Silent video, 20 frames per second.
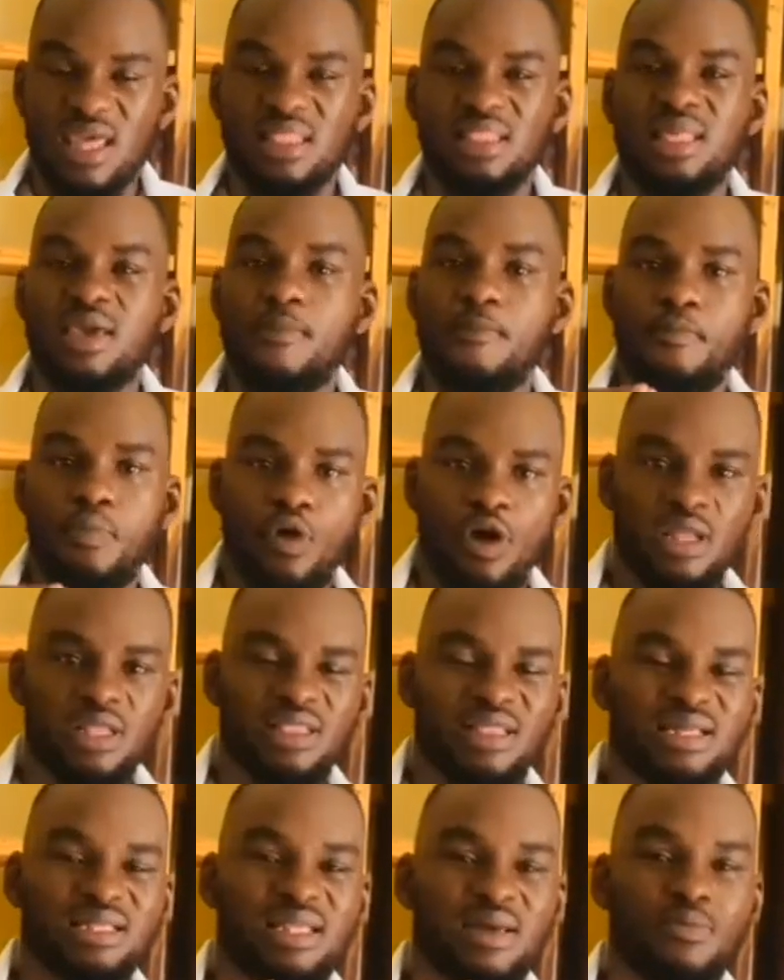The
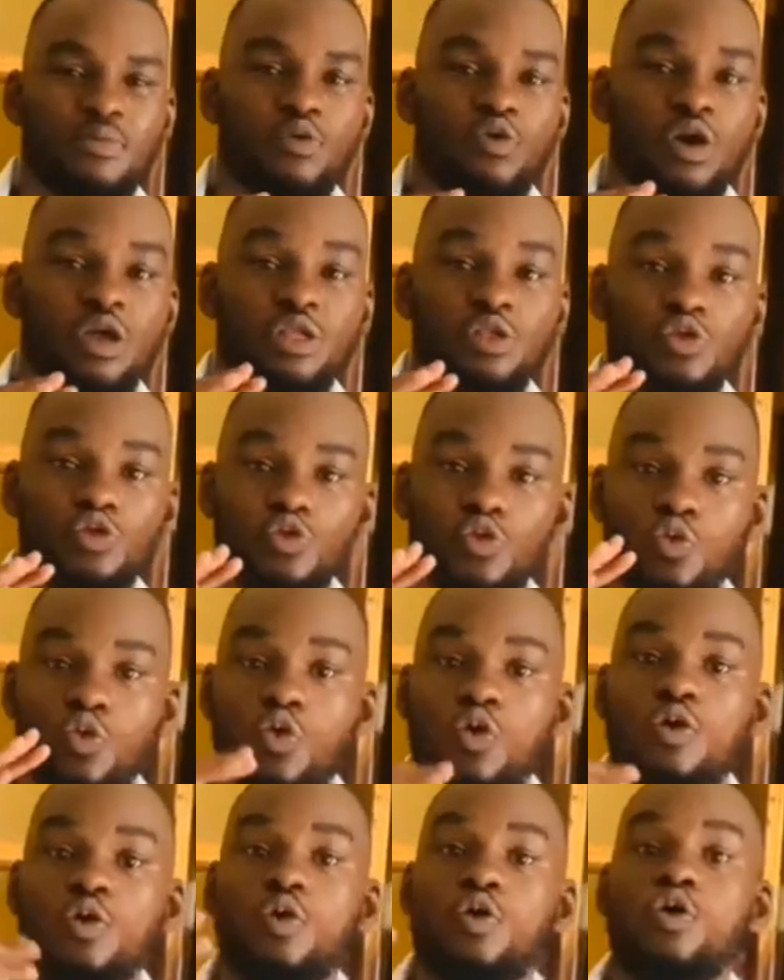point that I'm going
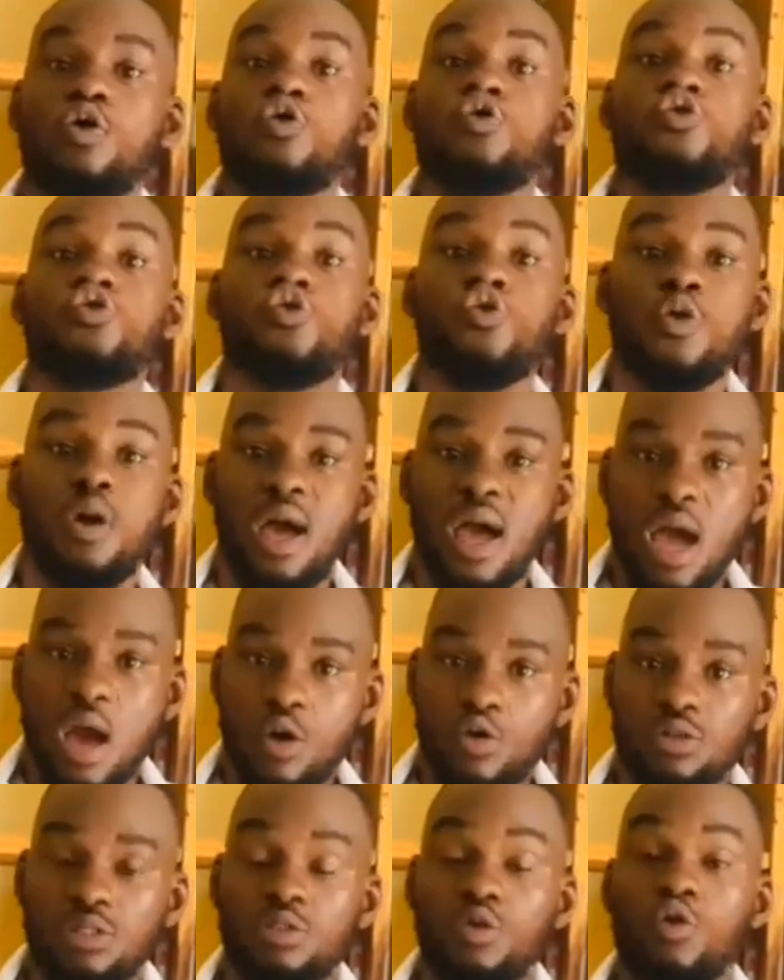to rule
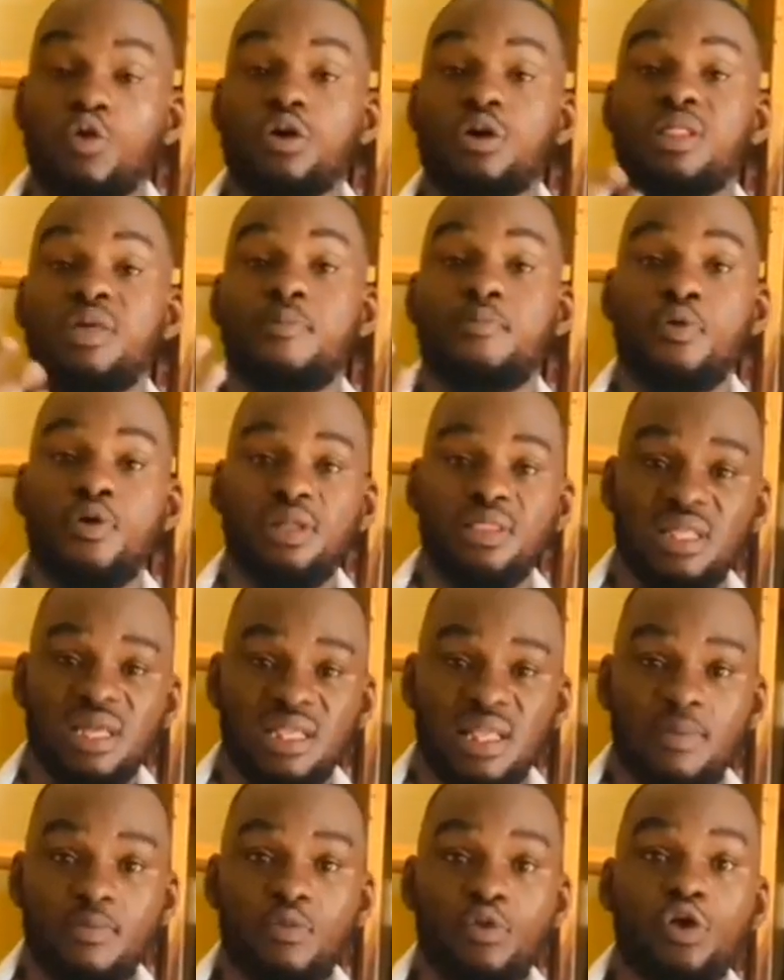out, or the point
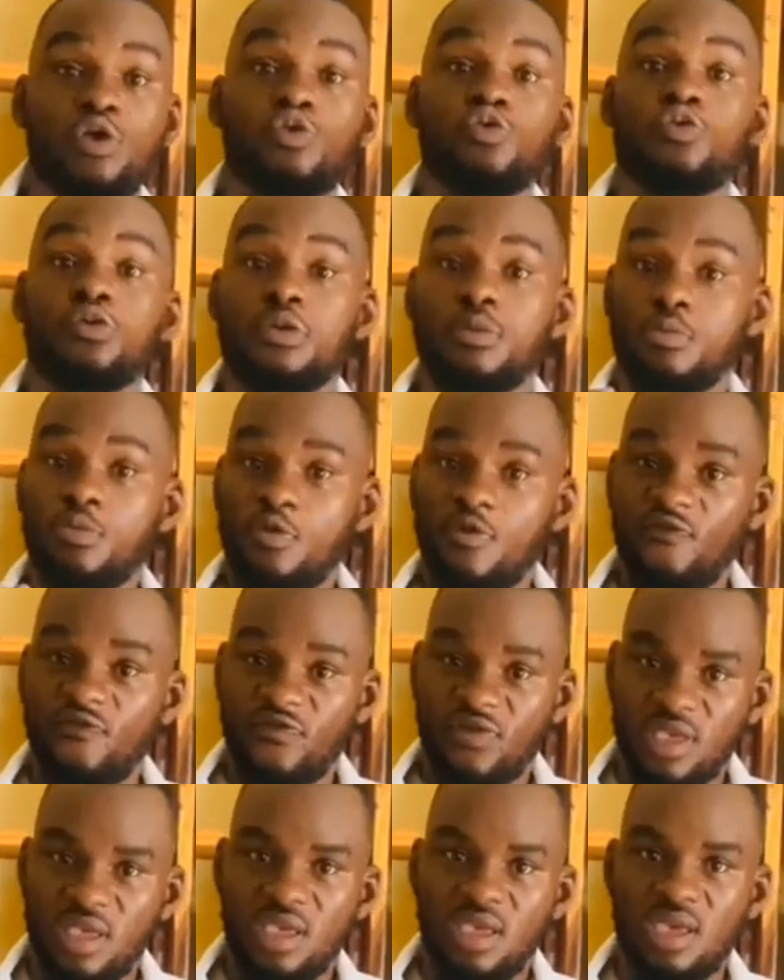that I'm going to remove
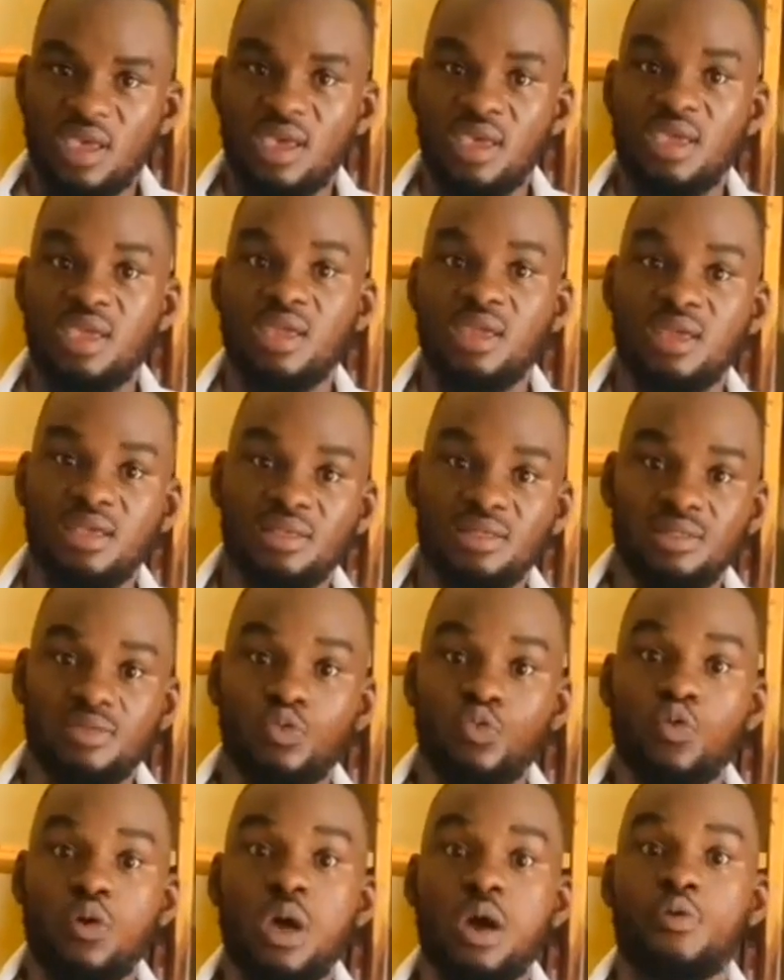here, is
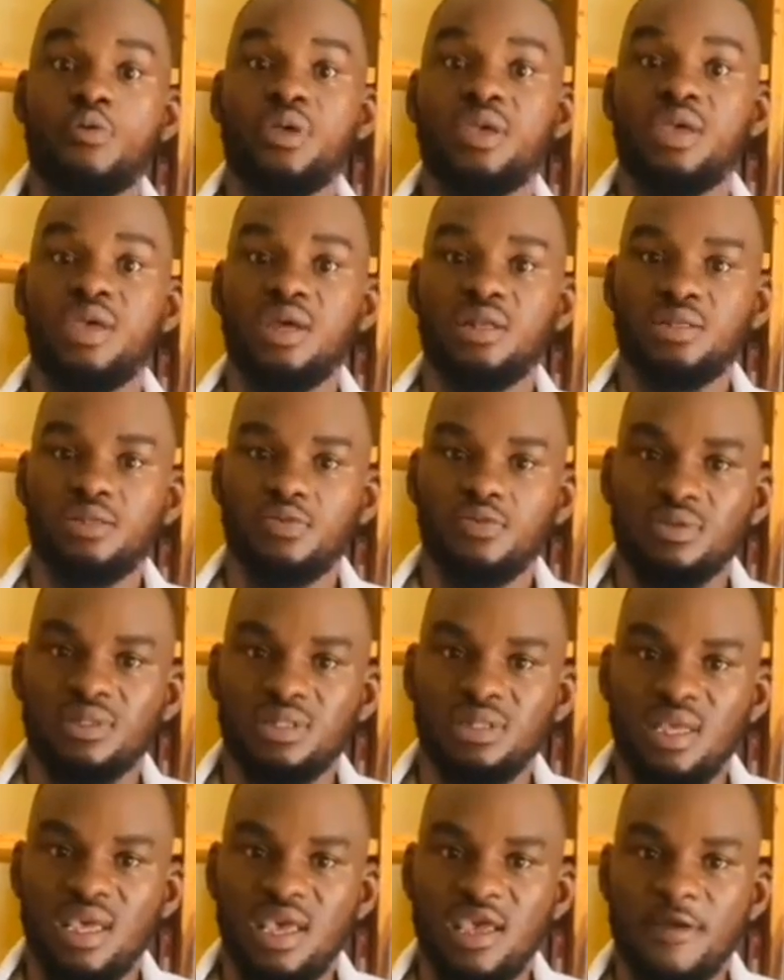where we get to
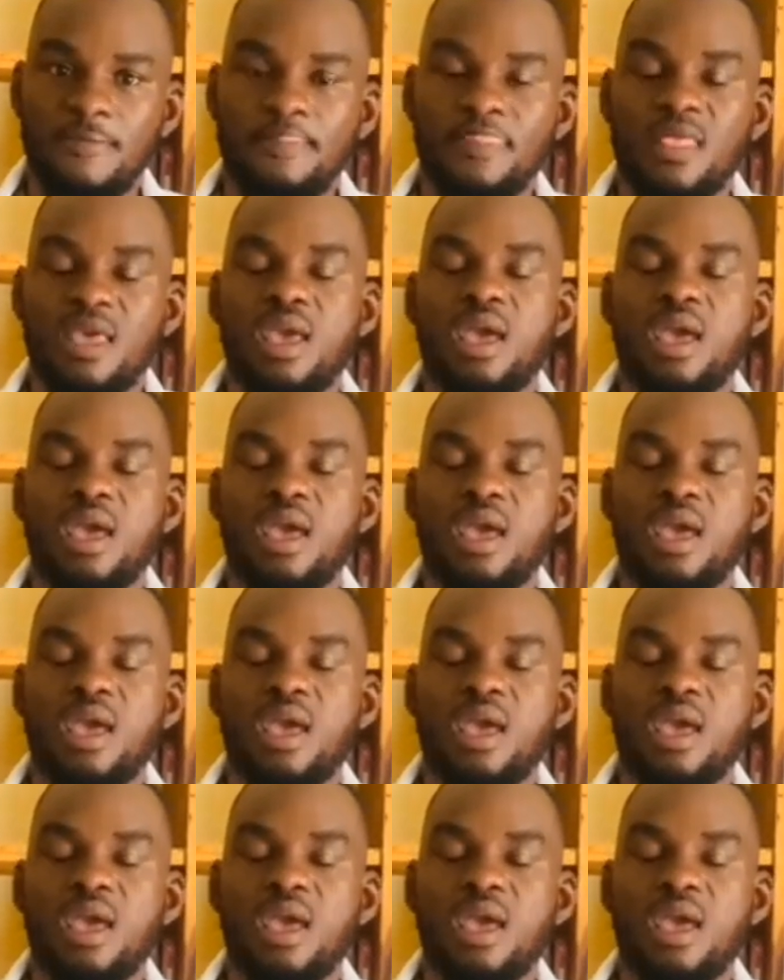say